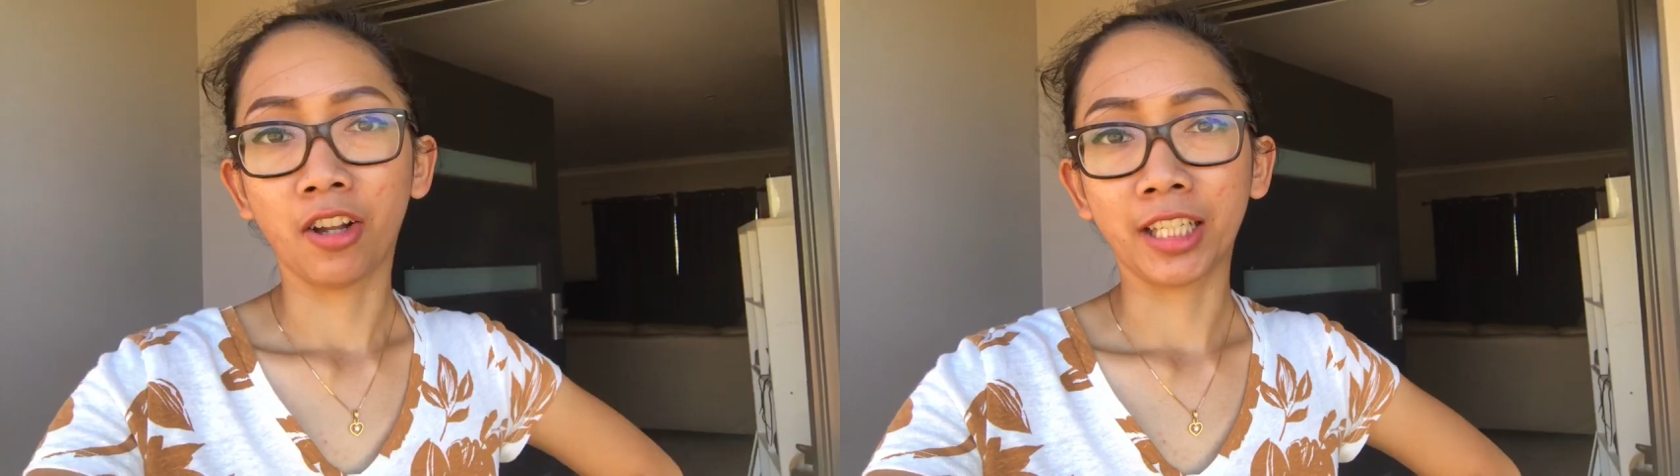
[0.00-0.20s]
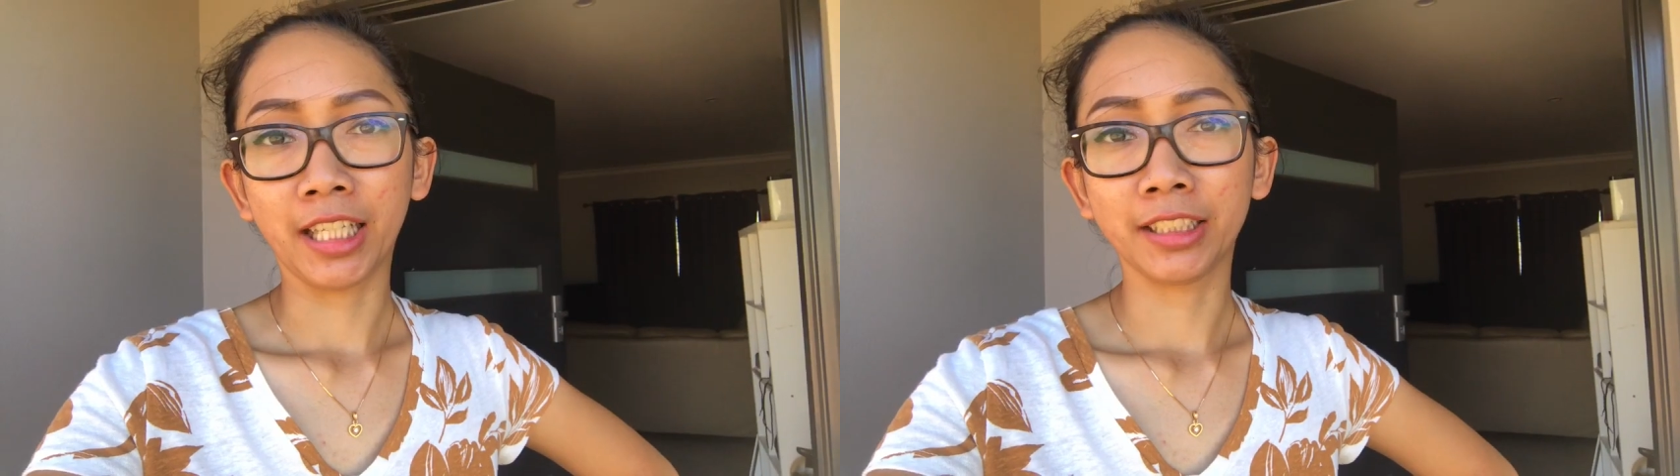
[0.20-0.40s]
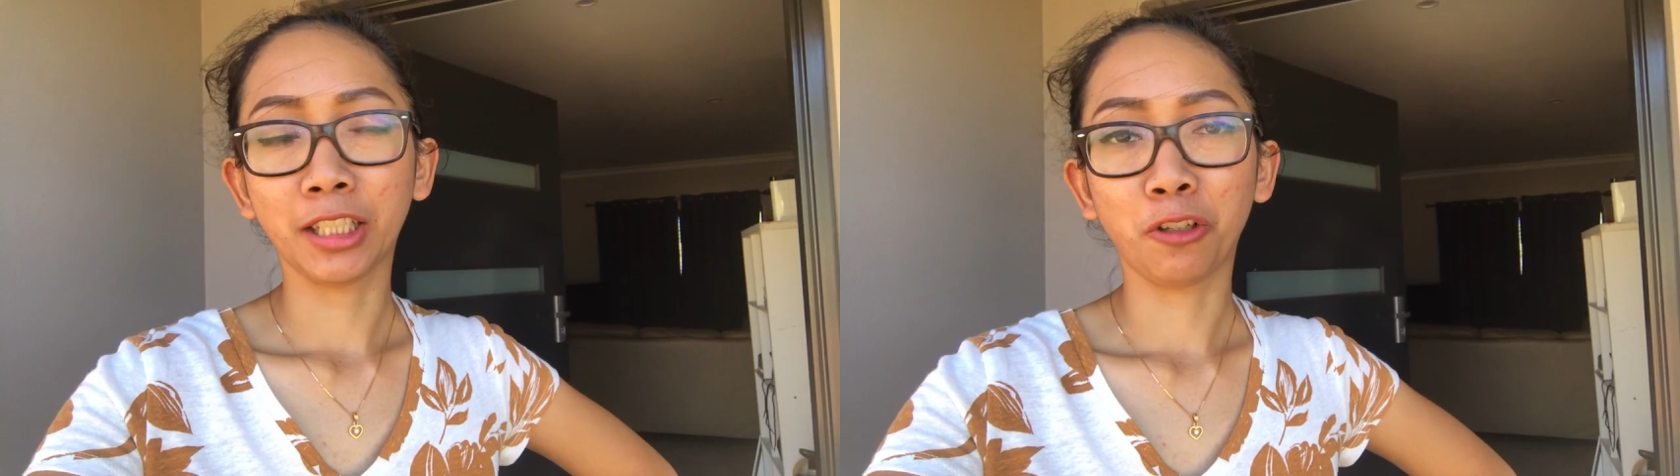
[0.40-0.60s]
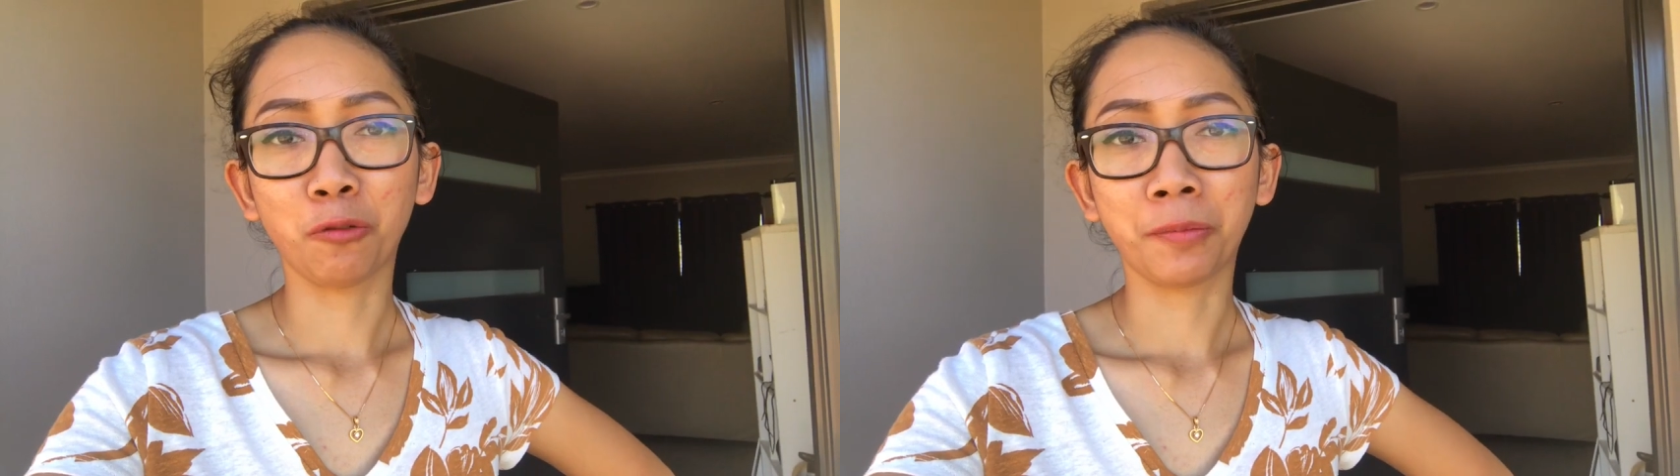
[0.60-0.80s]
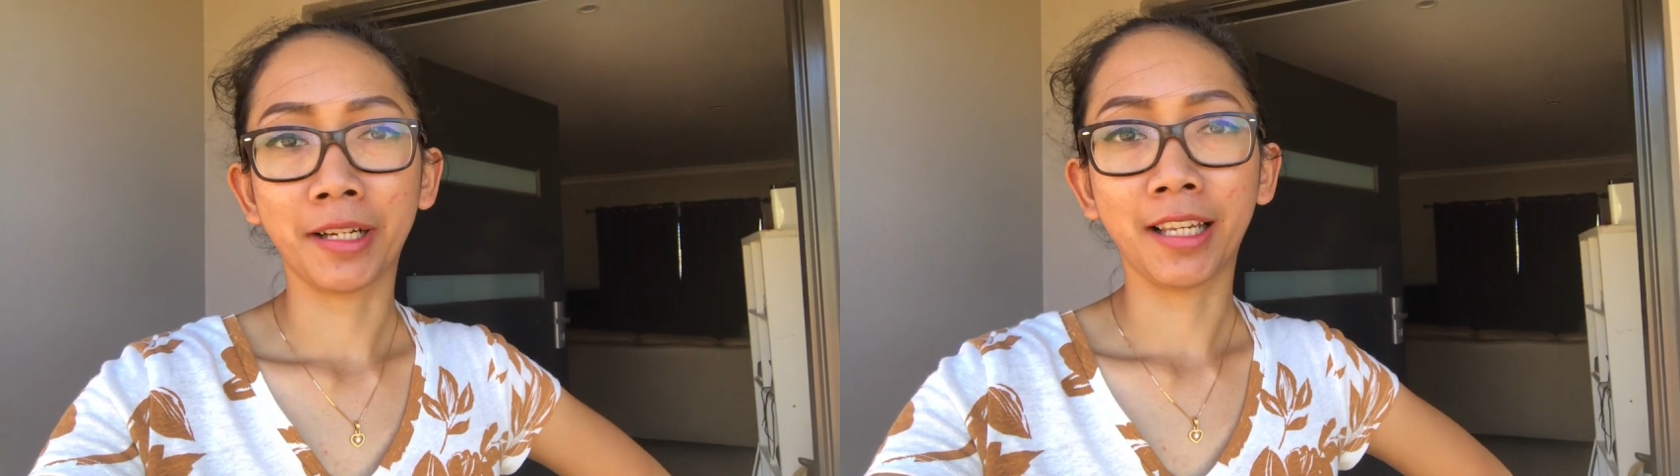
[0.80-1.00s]
okay, jangan
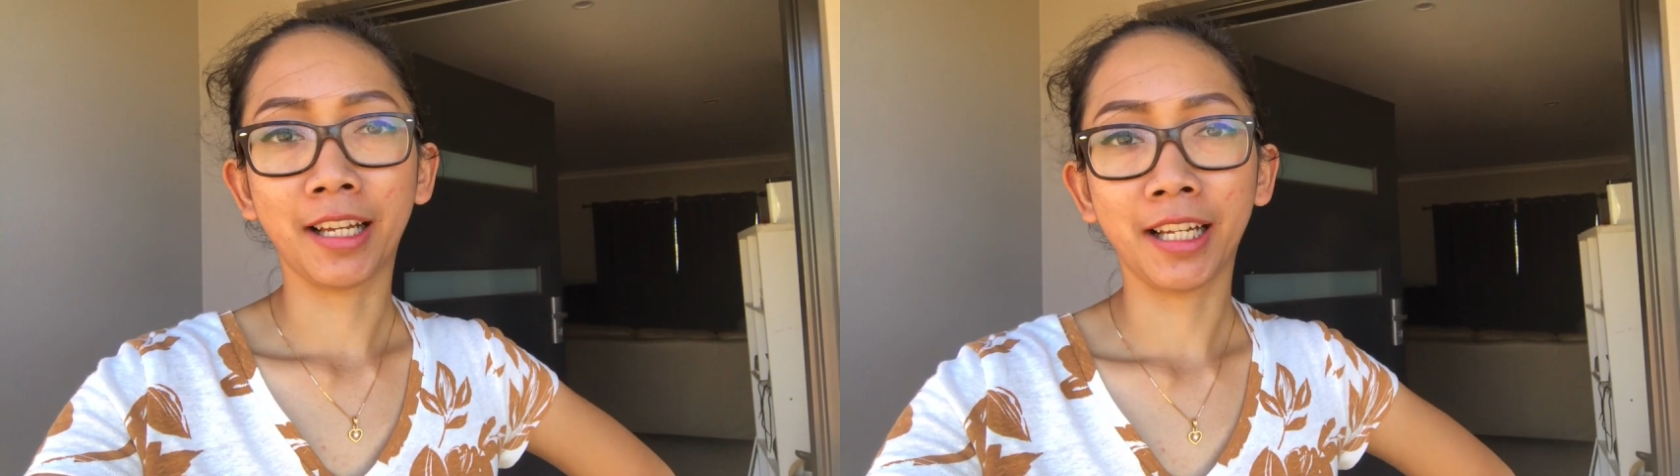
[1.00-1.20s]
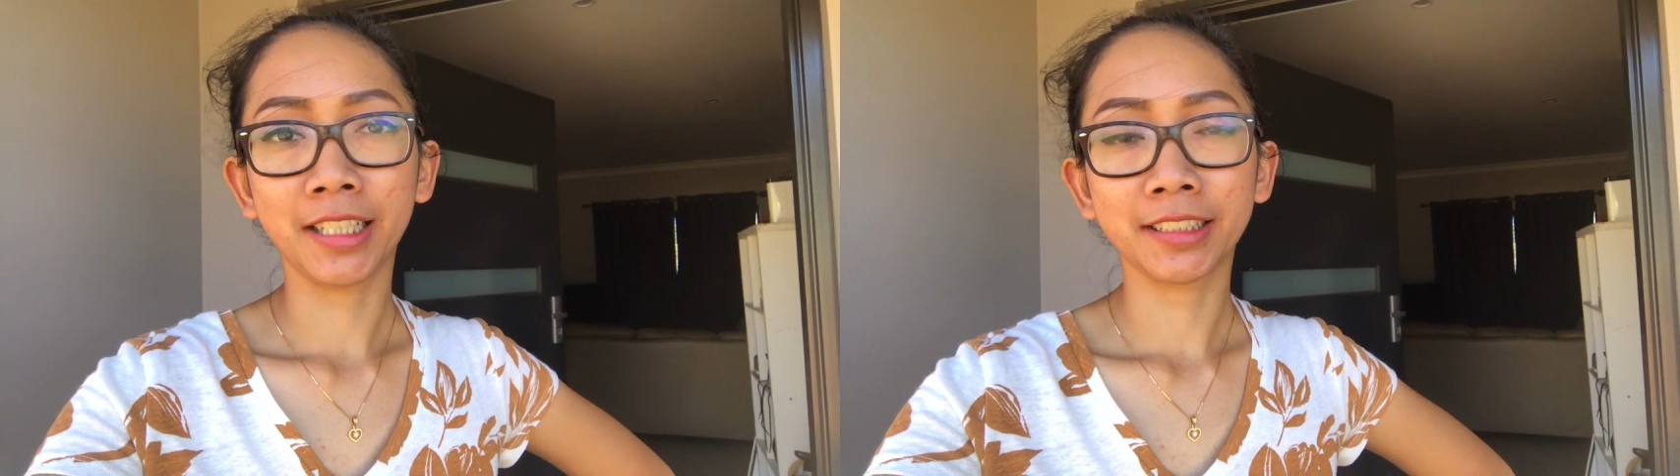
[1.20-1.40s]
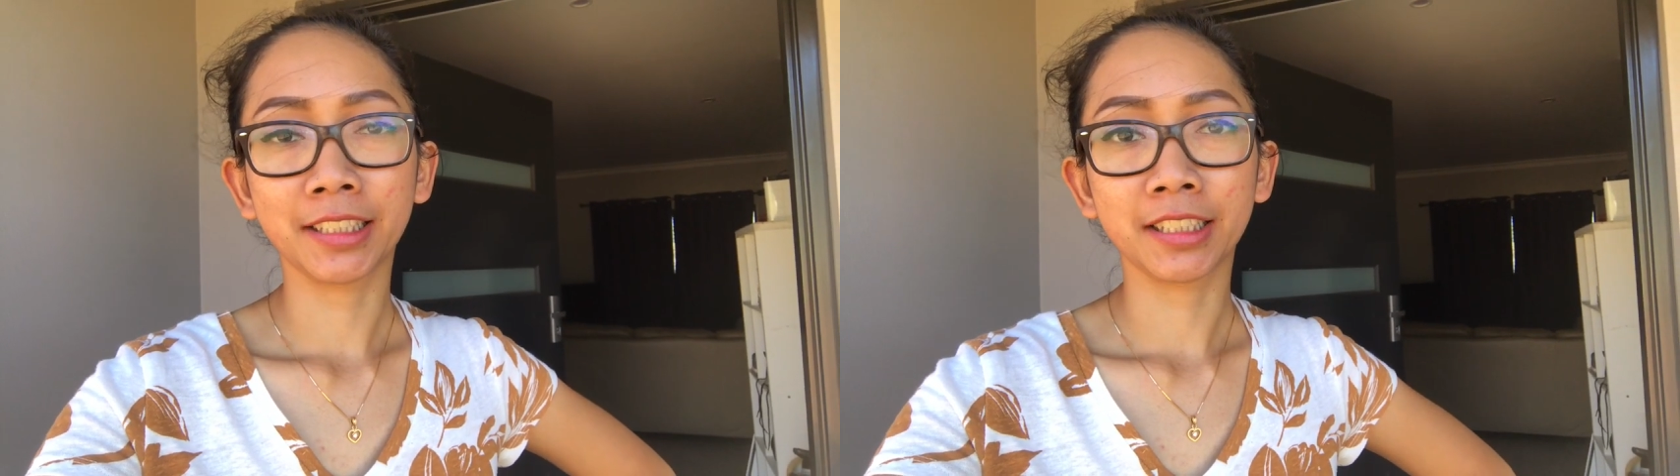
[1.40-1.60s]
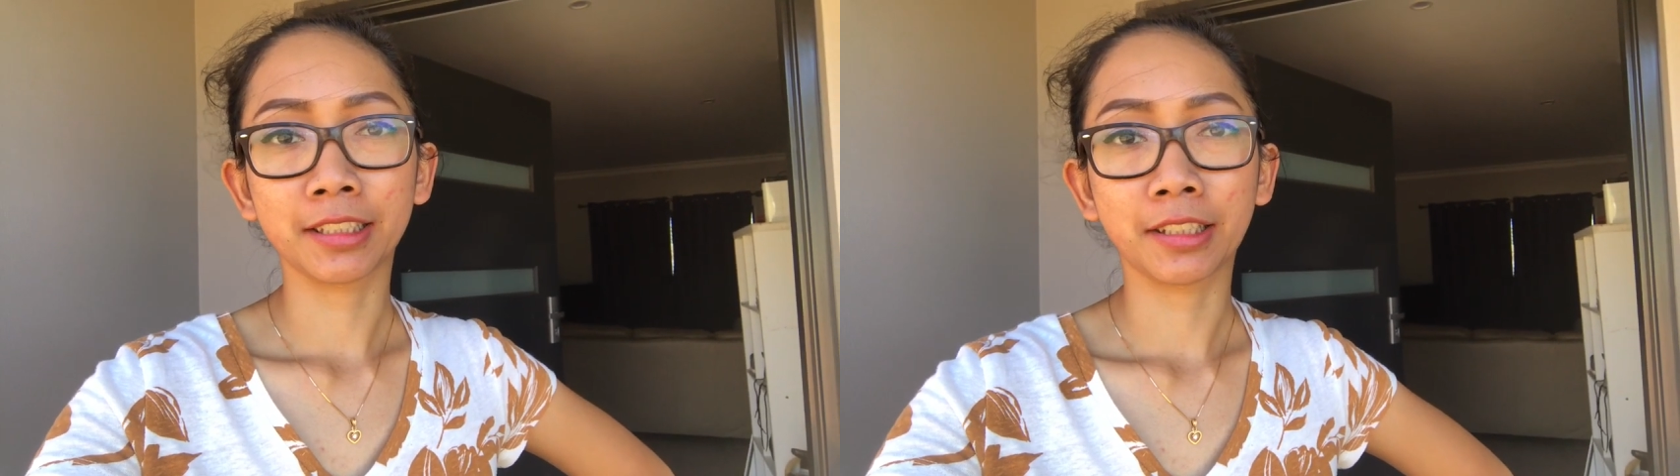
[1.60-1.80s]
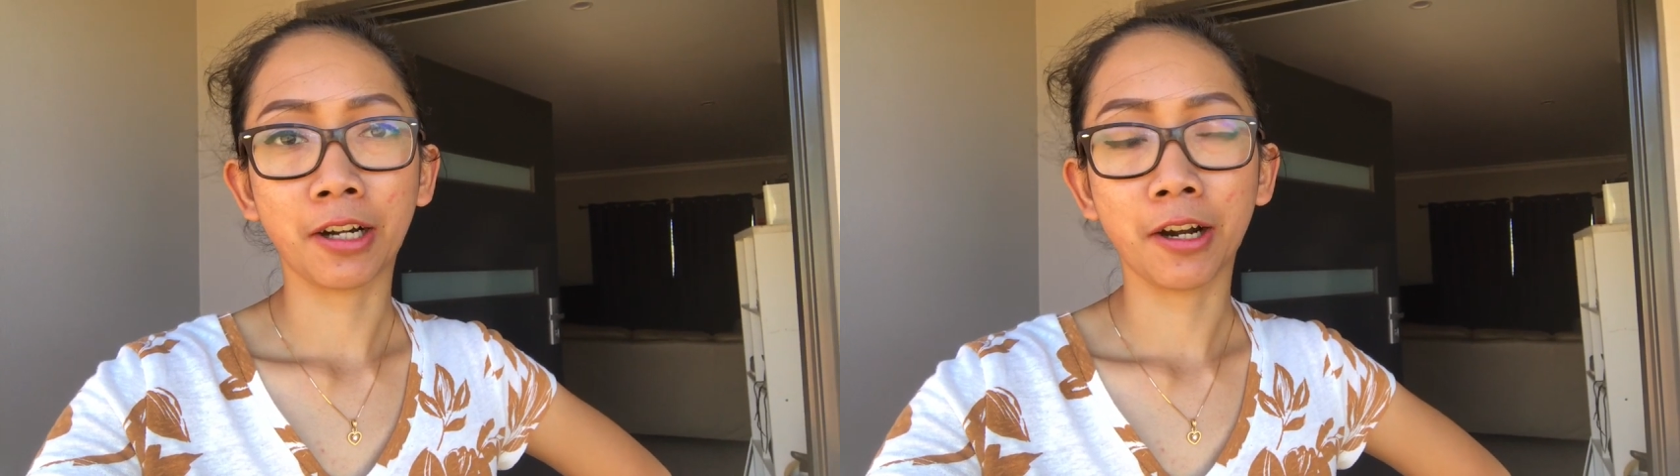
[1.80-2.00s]
lupa like,
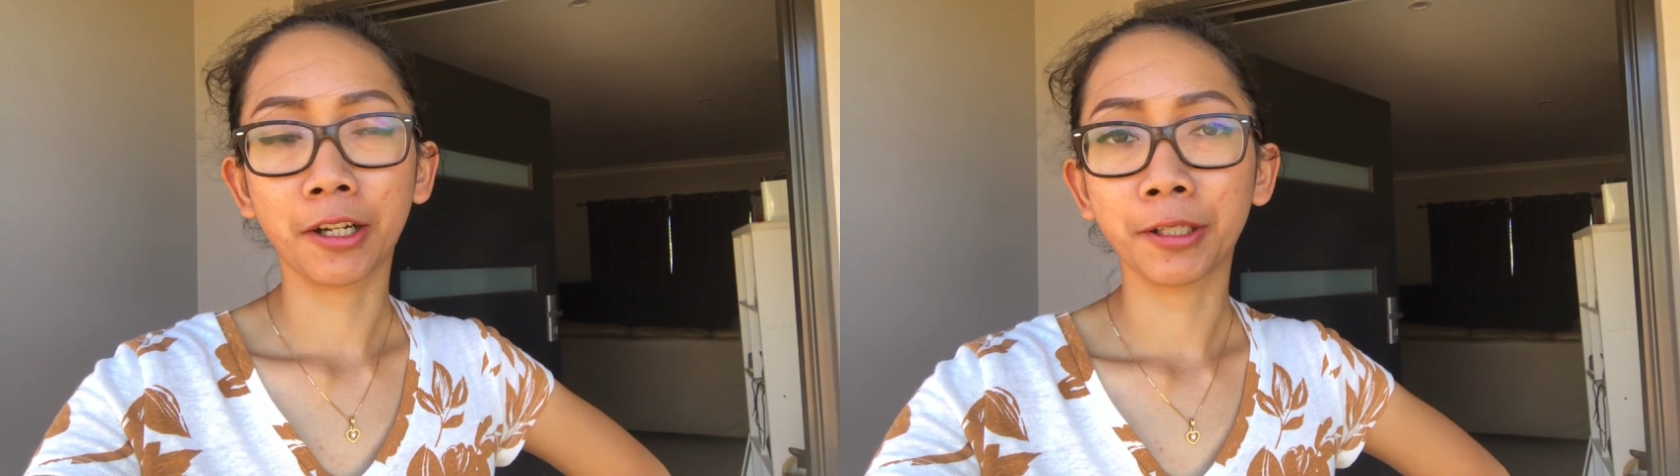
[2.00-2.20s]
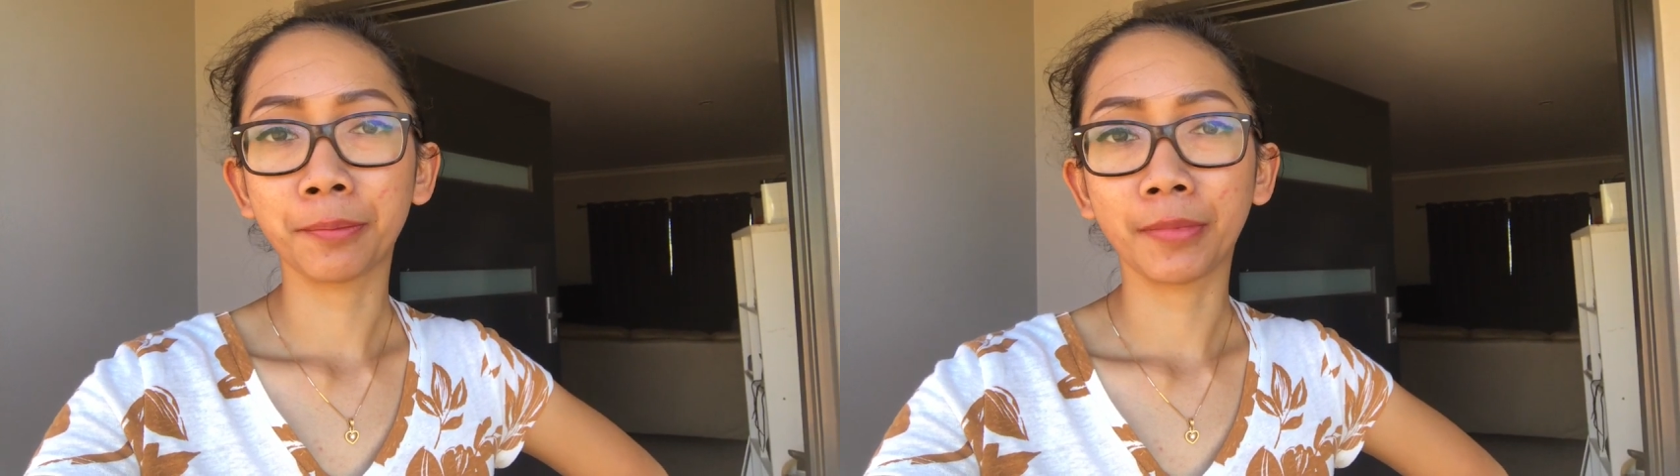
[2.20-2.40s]
subscribe,